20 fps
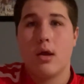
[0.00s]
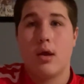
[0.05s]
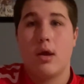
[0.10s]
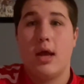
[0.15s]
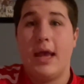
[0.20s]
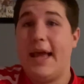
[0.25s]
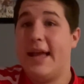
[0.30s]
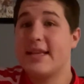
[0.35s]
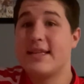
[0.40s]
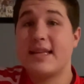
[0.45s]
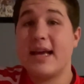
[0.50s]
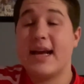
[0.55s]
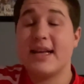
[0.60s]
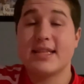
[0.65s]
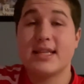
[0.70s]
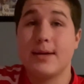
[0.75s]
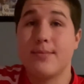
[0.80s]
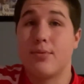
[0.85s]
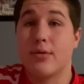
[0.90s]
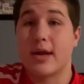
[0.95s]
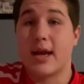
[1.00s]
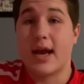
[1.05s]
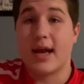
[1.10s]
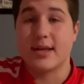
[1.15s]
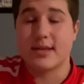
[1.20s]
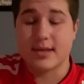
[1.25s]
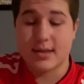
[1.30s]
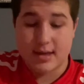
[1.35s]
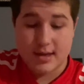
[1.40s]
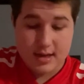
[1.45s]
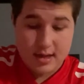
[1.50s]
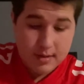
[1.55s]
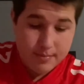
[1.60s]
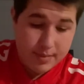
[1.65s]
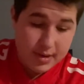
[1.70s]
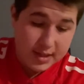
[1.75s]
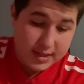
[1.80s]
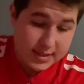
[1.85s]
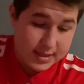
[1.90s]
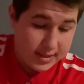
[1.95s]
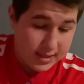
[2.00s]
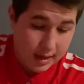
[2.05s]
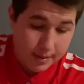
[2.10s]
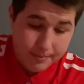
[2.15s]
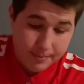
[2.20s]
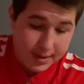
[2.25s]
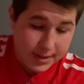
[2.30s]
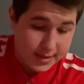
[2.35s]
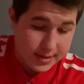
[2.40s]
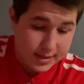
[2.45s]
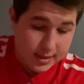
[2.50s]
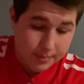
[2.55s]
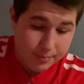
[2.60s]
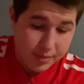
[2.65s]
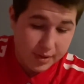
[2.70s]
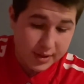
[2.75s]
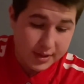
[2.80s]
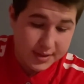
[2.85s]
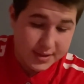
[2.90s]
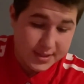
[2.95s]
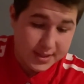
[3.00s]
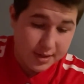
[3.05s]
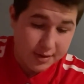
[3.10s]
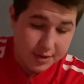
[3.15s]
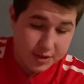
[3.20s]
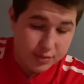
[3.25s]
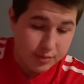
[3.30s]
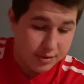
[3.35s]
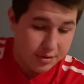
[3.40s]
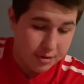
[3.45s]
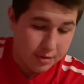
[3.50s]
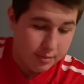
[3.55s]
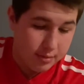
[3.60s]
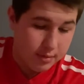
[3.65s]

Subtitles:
It's that simple, guys. I'm being completely serious with you.